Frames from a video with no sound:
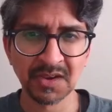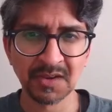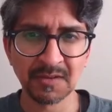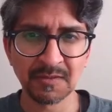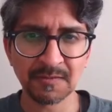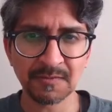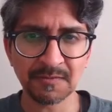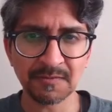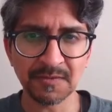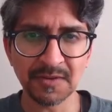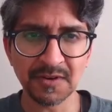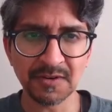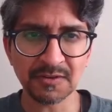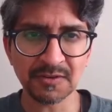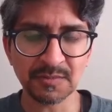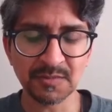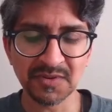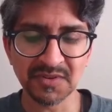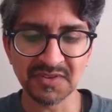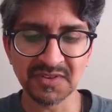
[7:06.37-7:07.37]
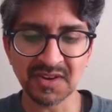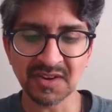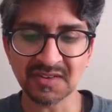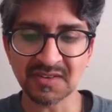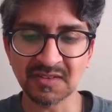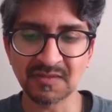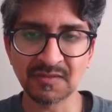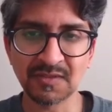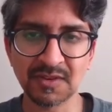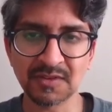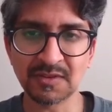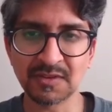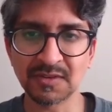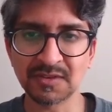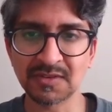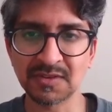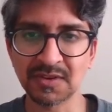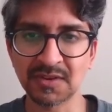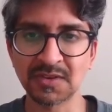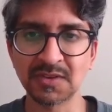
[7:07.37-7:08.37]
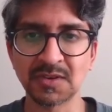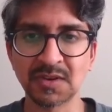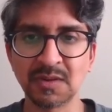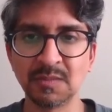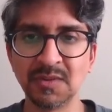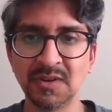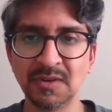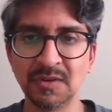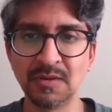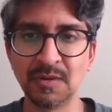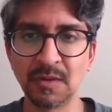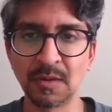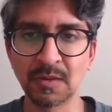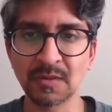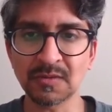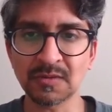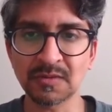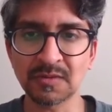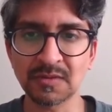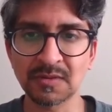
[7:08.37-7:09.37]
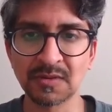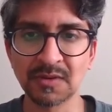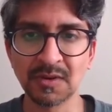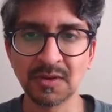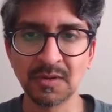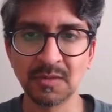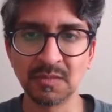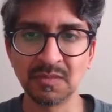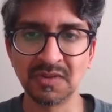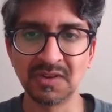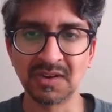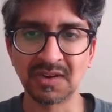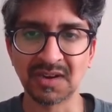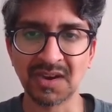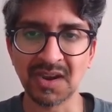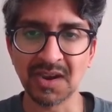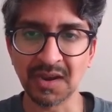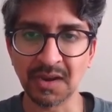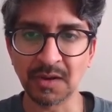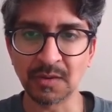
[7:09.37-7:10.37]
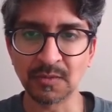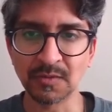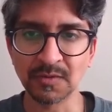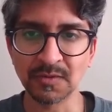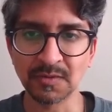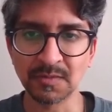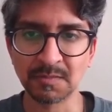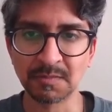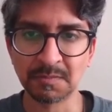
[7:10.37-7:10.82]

French possessive, this looks like it's going to be notre, meaning our.